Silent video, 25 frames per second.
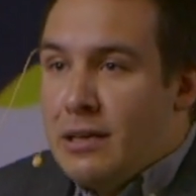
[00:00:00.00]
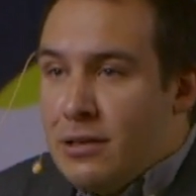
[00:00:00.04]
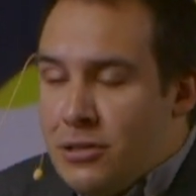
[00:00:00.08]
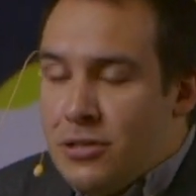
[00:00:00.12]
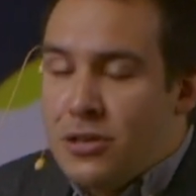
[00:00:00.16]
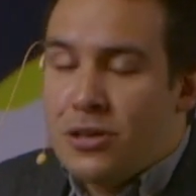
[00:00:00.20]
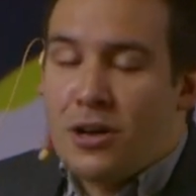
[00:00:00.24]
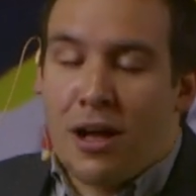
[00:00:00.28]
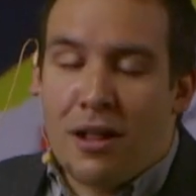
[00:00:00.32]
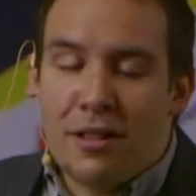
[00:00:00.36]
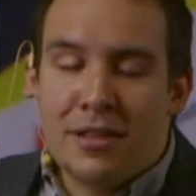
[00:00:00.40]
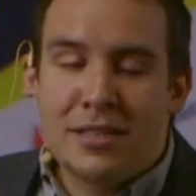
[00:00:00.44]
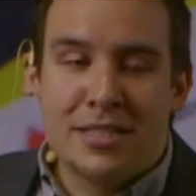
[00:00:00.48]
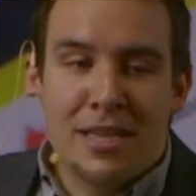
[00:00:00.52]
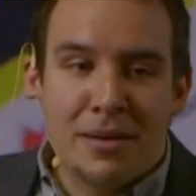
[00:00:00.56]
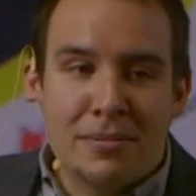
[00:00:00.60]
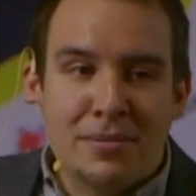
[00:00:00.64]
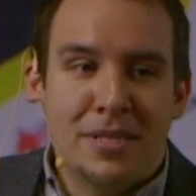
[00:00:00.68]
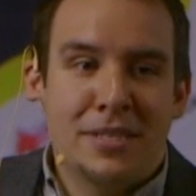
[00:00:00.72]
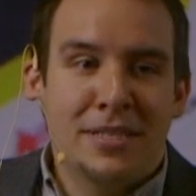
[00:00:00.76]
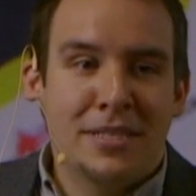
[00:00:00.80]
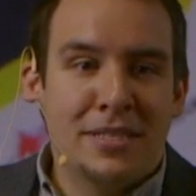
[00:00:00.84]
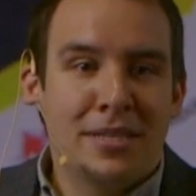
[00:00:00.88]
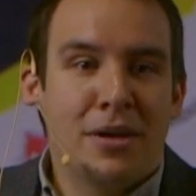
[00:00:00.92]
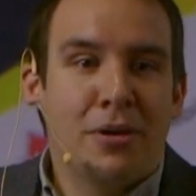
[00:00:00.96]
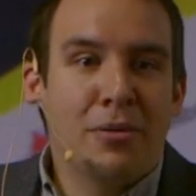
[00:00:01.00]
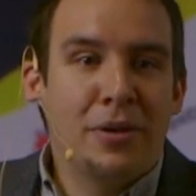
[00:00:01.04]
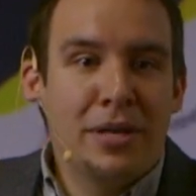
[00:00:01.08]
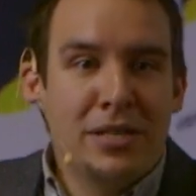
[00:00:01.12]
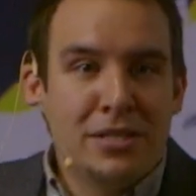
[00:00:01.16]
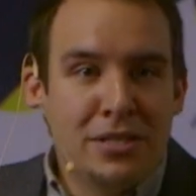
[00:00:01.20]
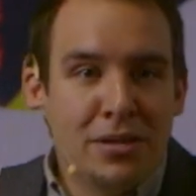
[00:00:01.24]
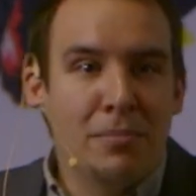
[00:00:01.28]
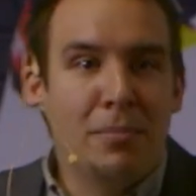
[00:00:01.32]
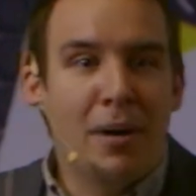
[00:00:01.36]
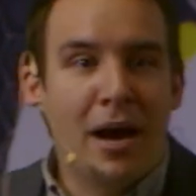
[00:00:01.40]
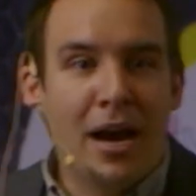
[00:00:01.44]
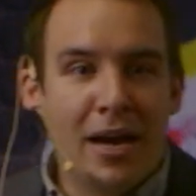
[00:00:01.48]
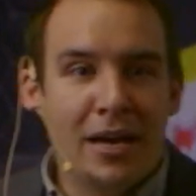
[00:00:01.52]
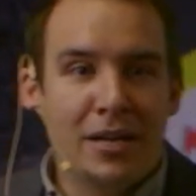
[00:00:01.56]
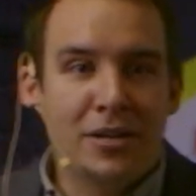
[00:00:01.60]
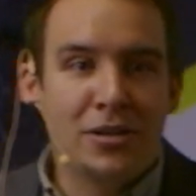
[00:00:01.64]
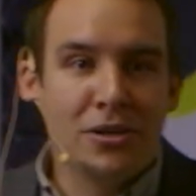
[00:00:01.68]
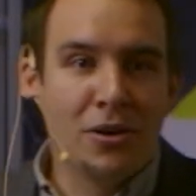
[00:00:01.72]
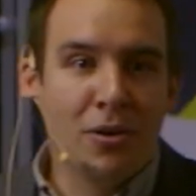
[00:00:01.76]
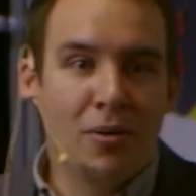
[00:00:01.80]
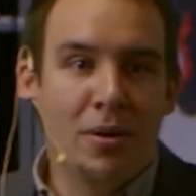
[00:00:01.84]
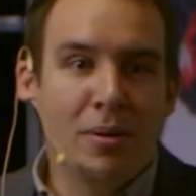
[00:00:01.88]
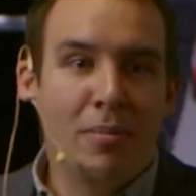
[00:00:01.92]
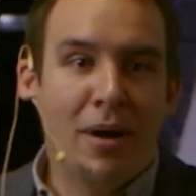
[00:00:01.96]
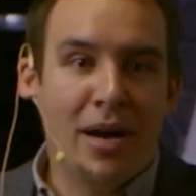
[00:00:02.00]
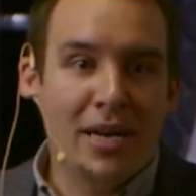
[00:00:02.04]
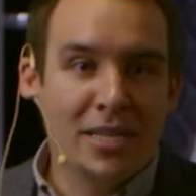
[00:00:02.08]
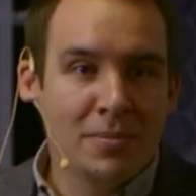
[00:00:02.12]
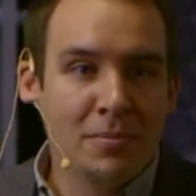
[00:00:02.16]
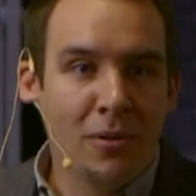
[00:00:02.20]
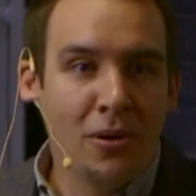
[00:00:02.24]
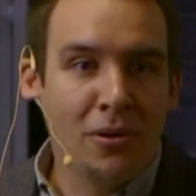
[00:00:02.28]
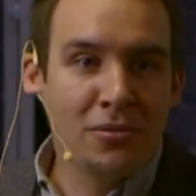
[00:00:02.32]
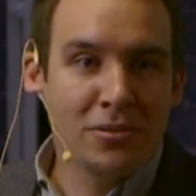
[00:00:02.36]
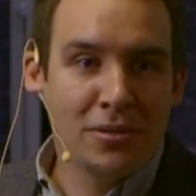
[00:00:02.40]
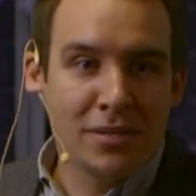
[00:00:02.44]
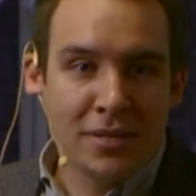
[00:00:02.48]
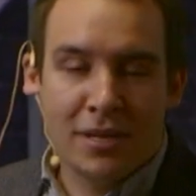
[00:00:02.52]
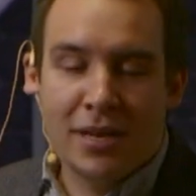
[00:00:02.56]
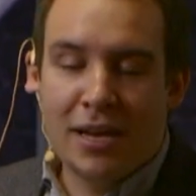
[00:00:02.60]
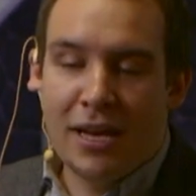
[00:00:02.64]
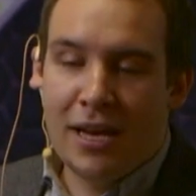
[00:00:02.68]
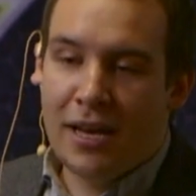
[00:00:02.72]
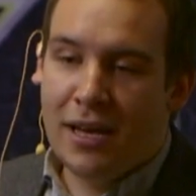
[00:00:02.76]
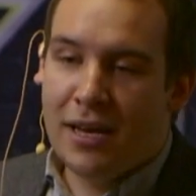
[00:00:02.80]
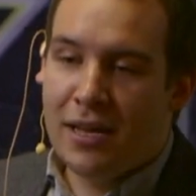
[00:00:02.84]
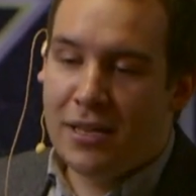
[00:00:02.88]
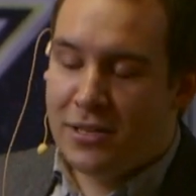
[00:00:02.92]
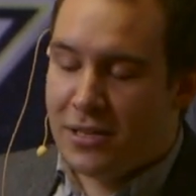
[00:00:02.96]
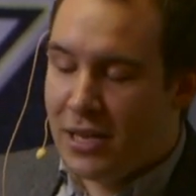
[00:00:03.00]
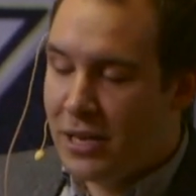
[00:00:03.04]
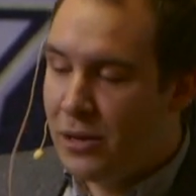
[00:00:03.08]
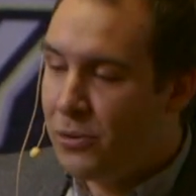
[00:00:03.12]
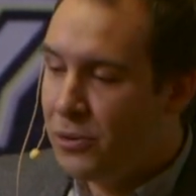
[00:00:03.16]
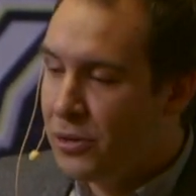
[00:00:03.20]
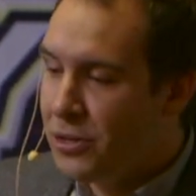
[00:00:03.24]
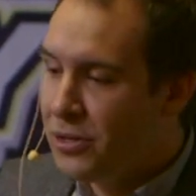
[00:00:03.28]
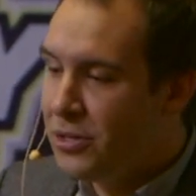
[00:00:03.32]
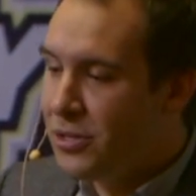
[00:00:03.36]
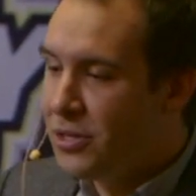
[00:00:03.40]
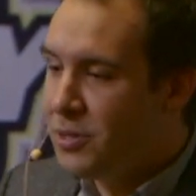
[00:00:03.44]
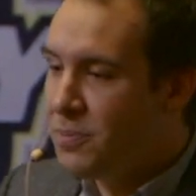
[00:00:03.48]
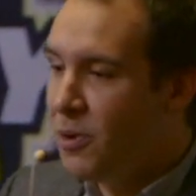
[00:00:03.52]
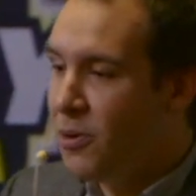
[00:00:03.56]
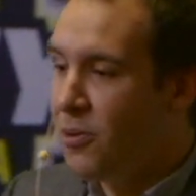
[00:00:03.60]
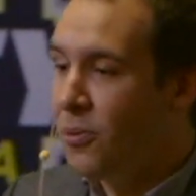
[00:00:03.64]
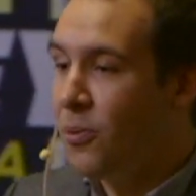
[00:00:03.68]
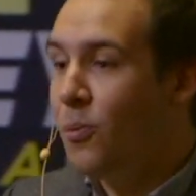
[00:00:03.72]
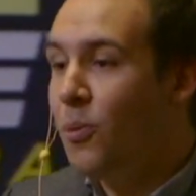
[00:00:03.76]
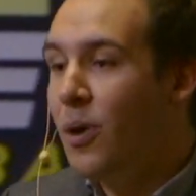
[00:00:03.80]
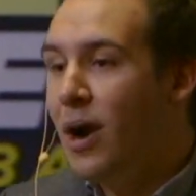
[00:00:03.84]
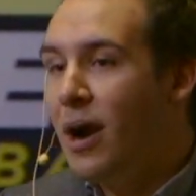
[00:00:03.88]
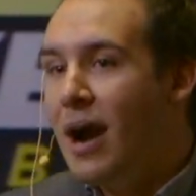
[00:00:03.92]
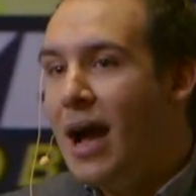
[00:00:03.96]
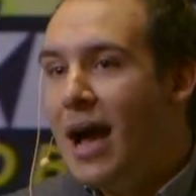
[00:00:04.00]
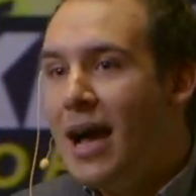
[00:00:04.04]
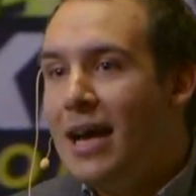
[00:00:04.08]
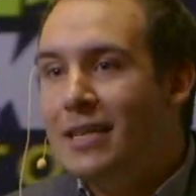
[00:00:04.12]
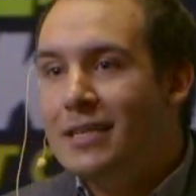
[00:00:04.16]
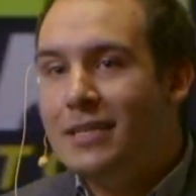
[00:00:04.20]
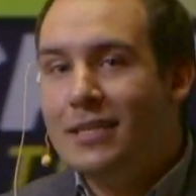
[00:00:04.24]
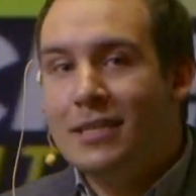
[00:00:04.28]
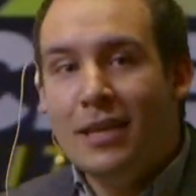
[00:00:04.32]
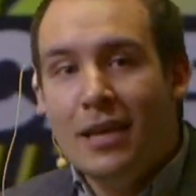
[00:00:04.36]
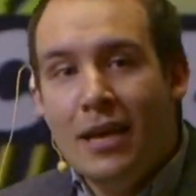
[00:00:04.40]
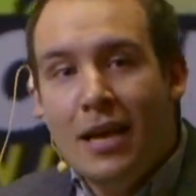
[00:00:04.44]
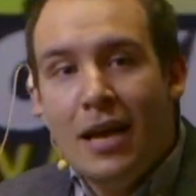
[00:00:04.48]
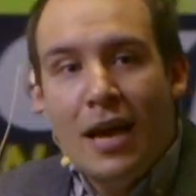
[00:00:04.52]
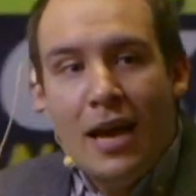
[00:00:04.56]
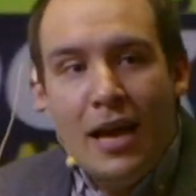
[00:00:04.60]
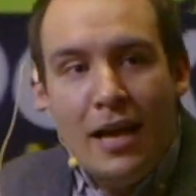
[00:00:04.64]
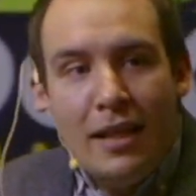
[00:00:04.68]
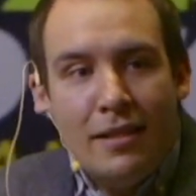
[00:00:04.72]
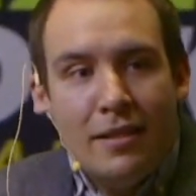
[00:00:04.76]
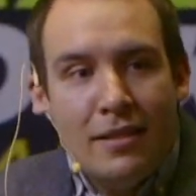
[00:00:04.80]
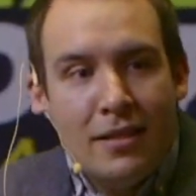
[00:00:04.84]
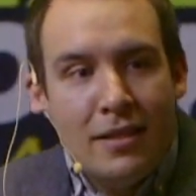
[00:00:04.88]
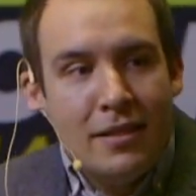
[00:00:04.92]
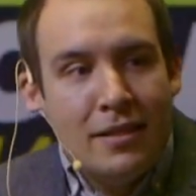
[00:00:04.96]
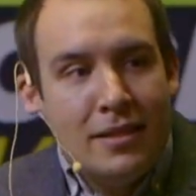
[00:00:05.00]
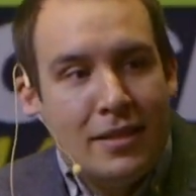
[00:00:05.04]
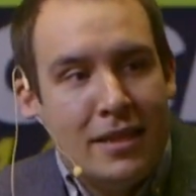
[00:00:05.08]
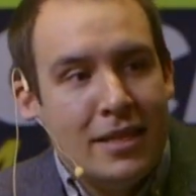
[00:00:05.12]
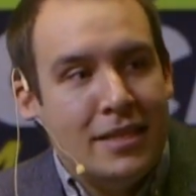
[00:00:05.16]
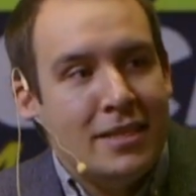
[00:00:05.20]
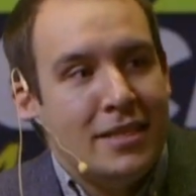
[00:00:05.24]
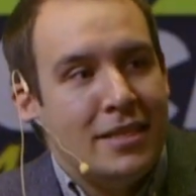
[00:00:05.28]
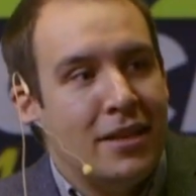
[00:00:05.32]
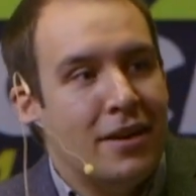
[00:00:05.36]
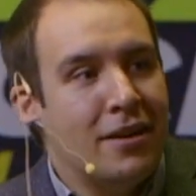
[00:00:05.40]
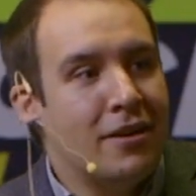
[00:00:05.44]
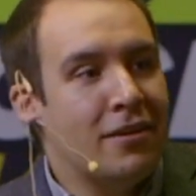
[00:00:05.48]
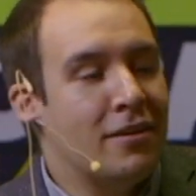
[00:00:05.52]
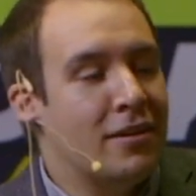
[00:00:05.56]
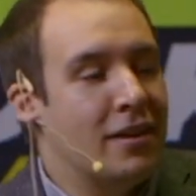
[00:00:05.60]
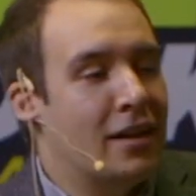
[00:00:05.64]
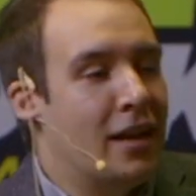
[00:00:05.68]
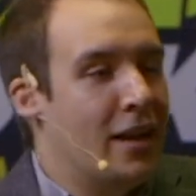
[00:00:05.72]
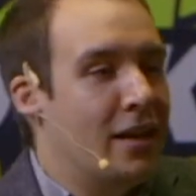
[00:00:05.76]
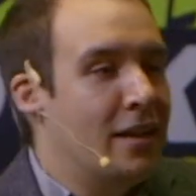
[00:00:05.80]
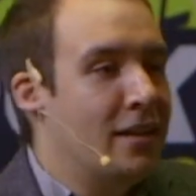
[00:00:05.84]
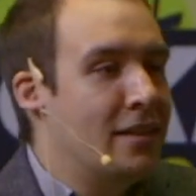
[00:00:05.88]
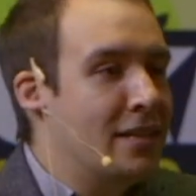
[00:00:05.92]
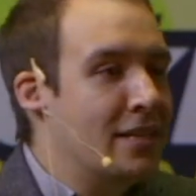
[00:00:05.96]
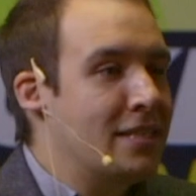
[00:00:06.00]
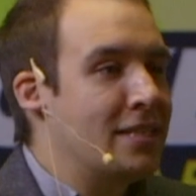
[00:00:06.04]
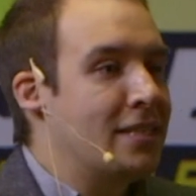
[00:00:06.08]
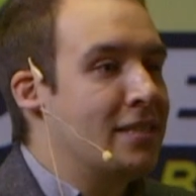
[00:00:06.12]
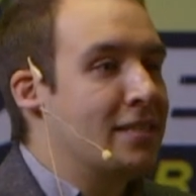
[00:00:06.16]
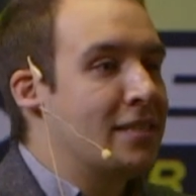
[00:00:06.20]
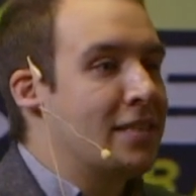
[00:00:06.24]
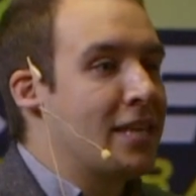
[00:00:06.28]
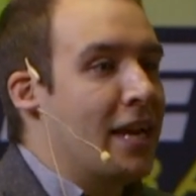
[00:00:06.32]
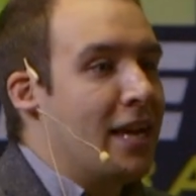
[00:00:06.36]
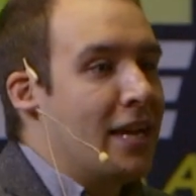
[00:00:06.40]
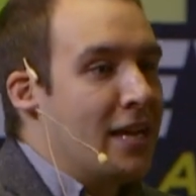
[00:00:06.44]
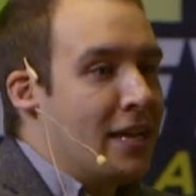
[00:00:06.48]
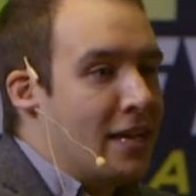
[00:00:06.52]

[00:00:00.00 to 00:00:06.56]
took all the steps necessary to go and buy smokes in order to smoke. Whereas in this instance,